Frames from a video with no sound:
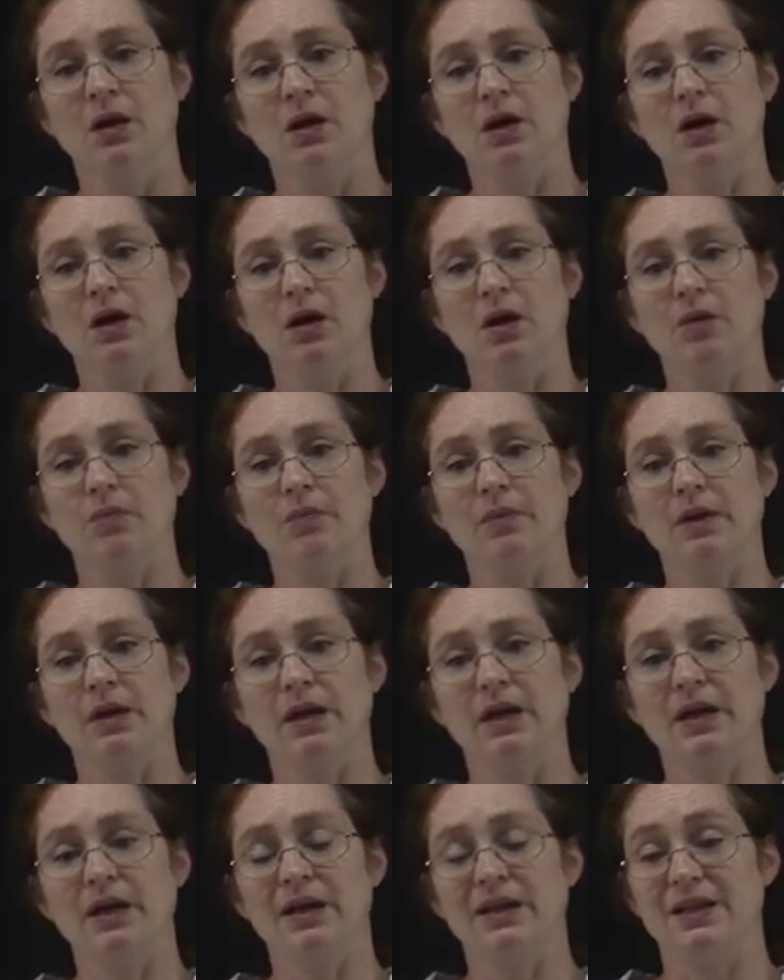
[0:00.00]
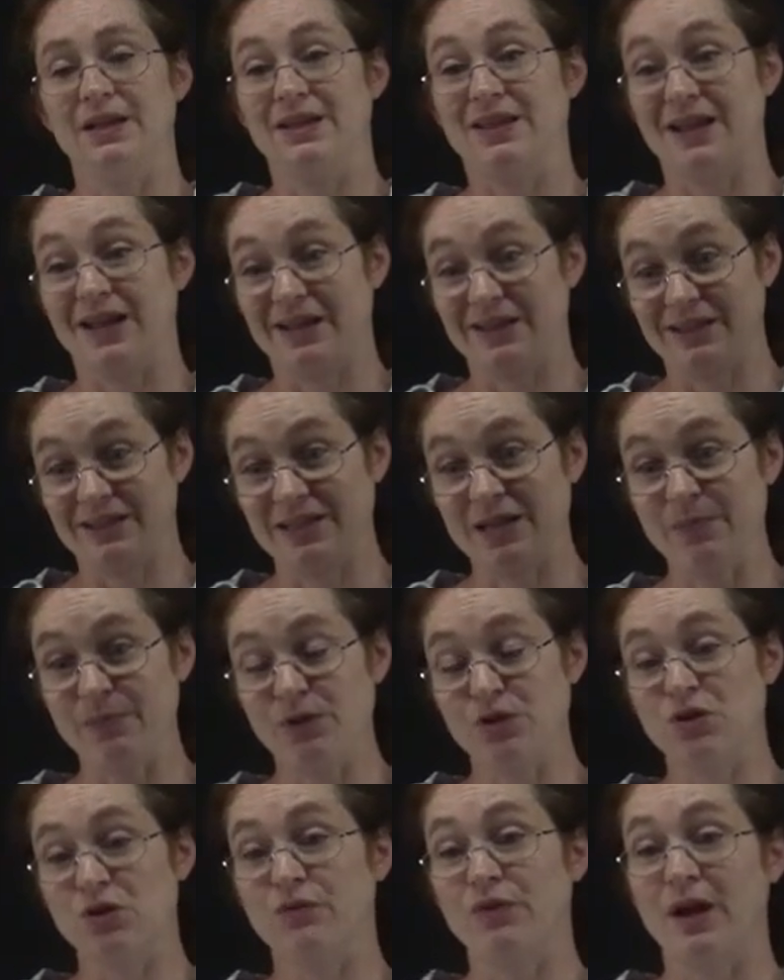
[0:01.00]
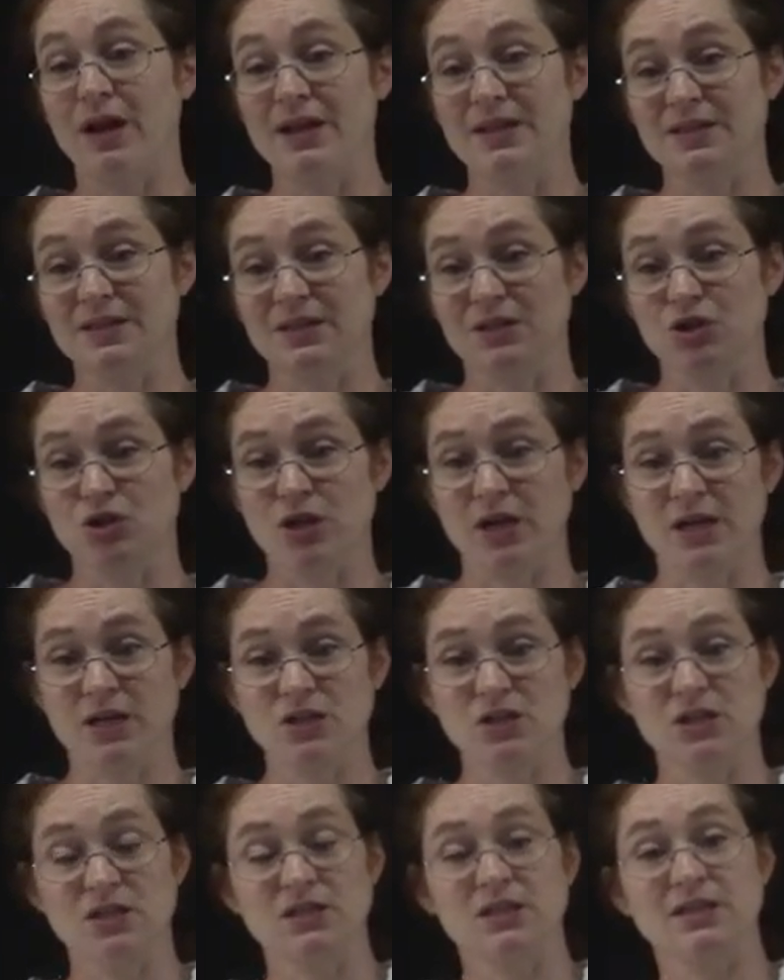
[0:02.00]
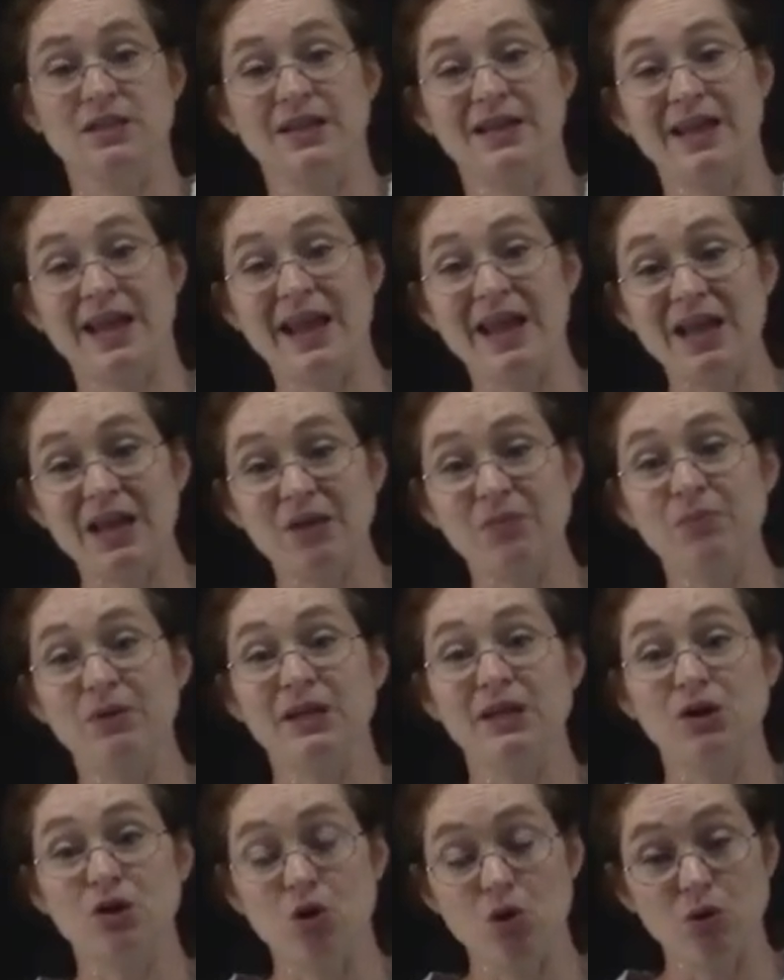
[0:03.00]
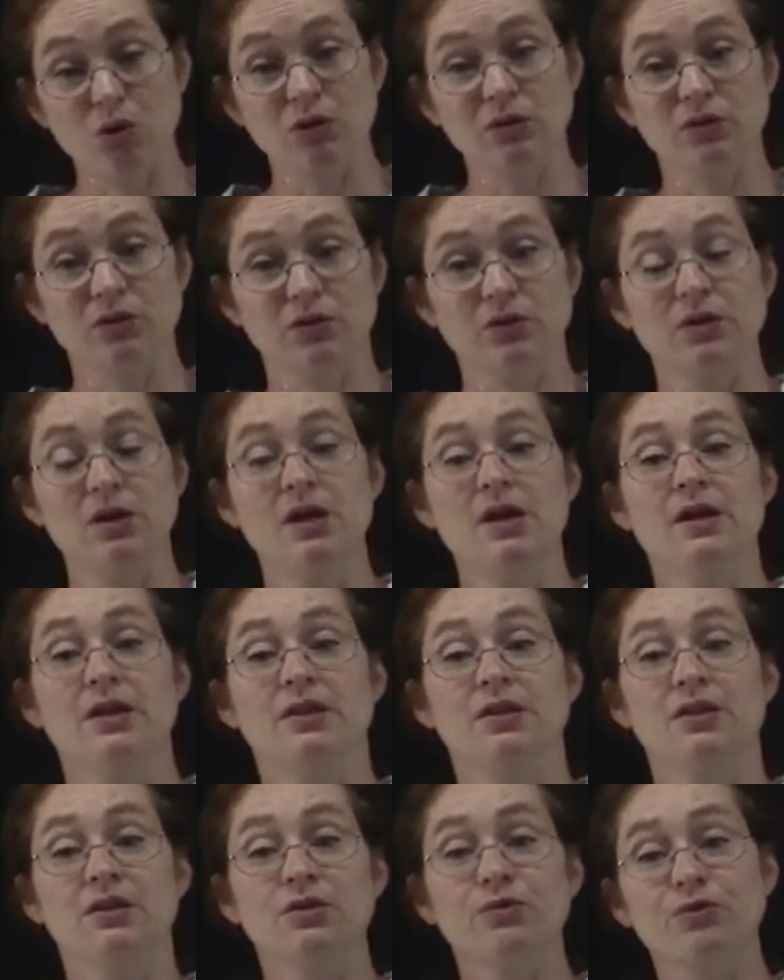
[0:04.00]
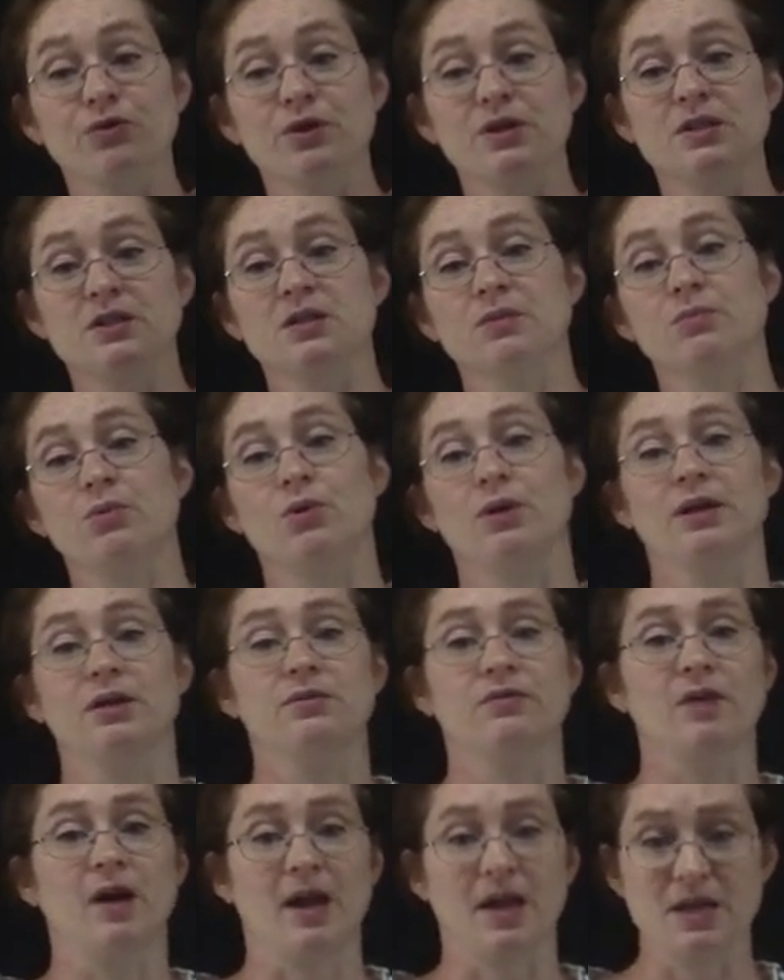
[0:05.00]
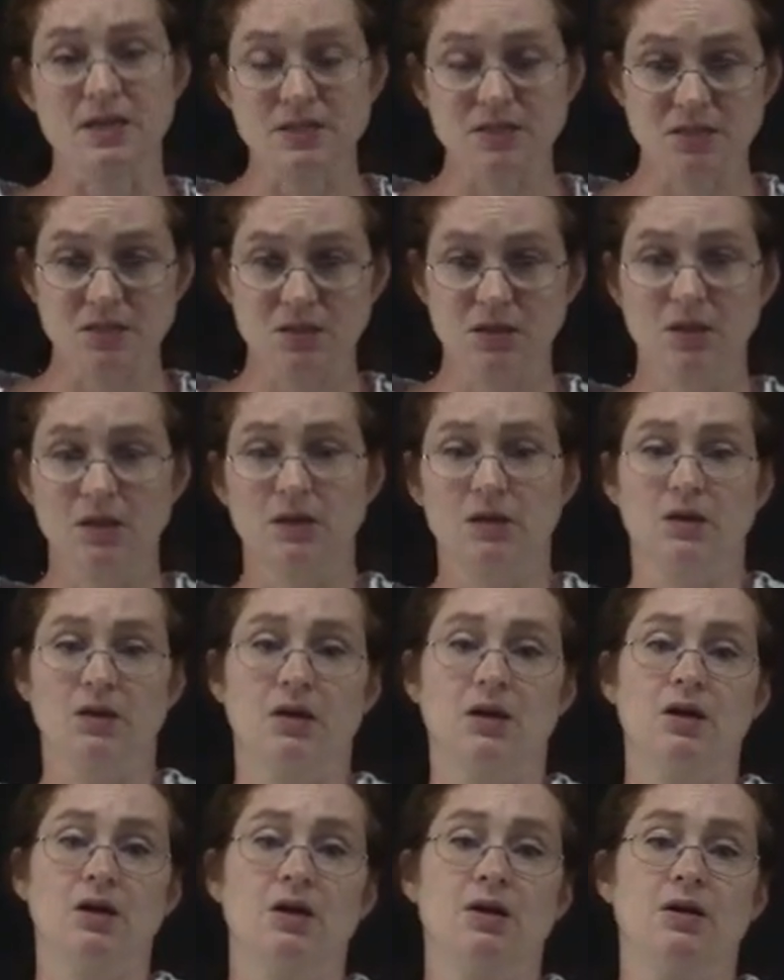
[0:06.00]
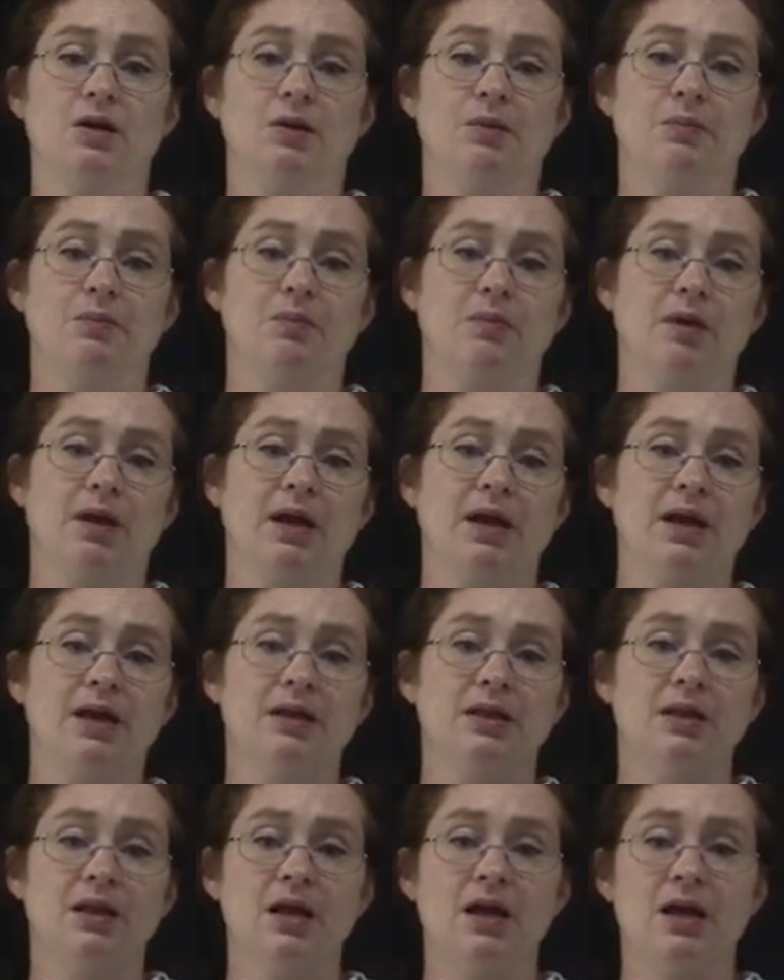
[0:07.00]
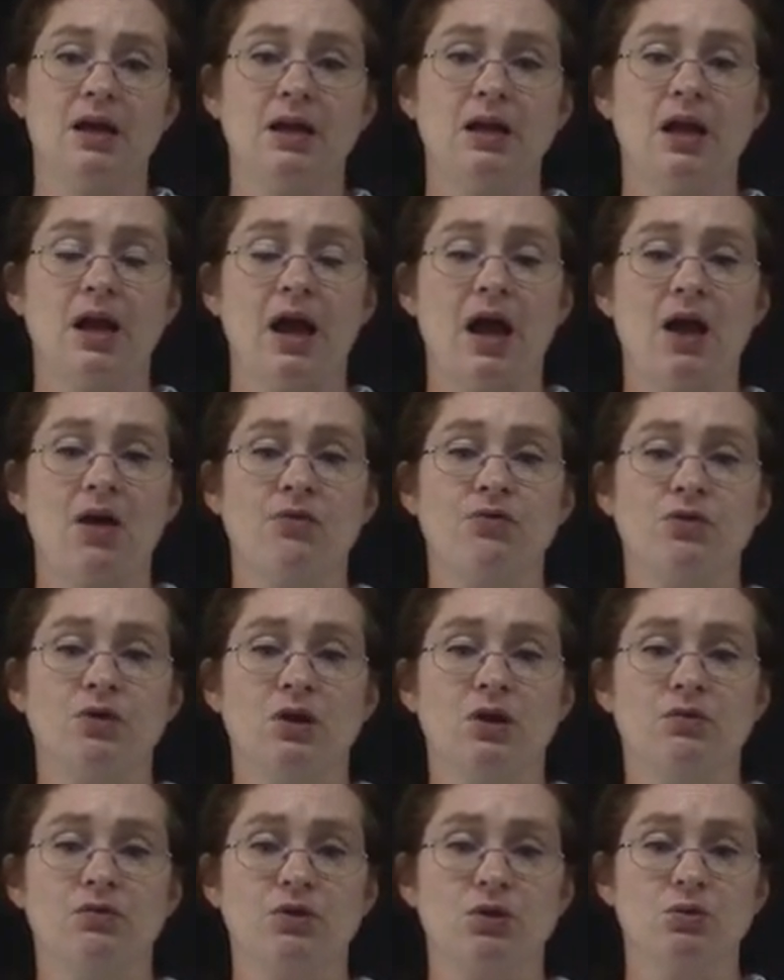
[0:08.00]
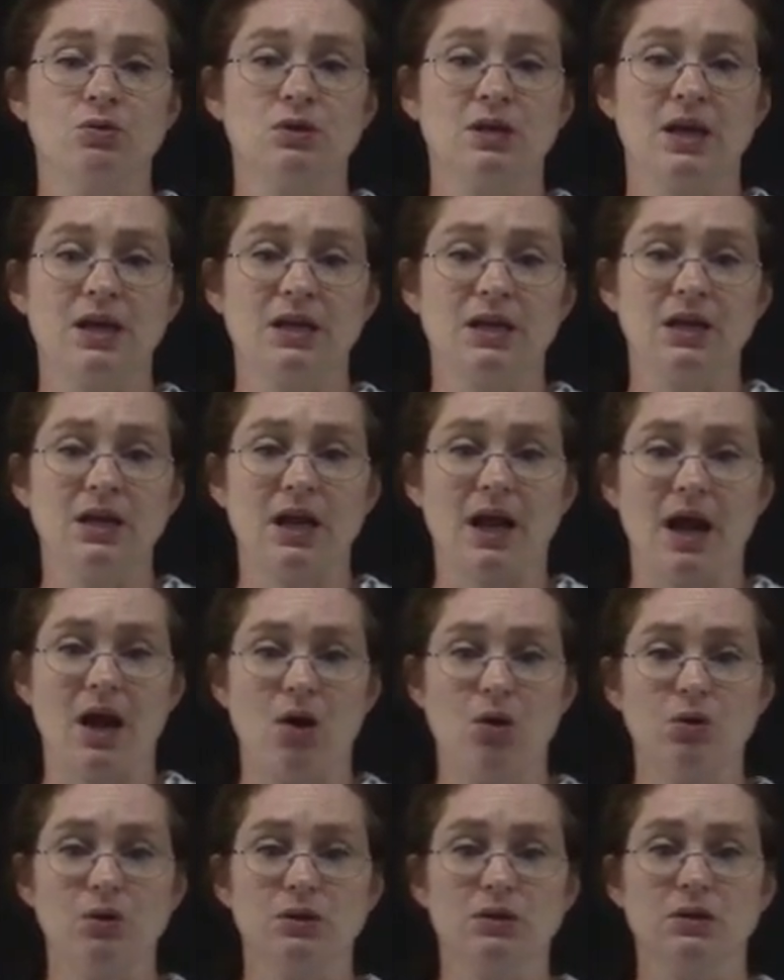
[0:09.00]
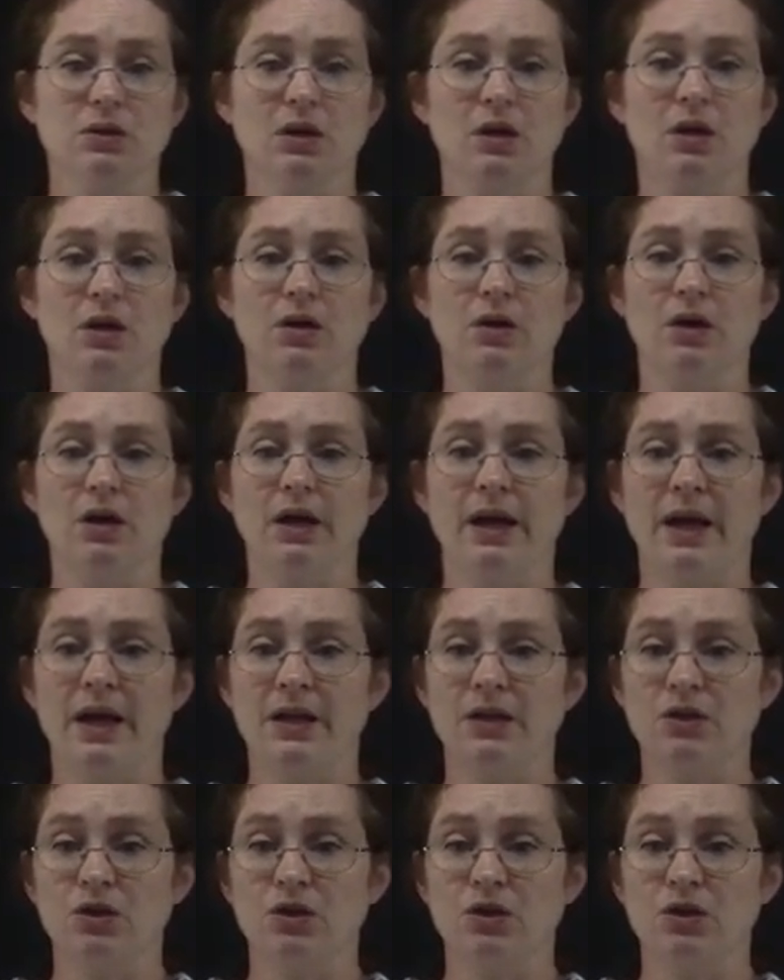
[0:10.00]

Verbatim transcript: Um, it, the, the, temperature of ice can change. It can be colder than the freezing point of ice. Um, and then if, if you take it out uh, and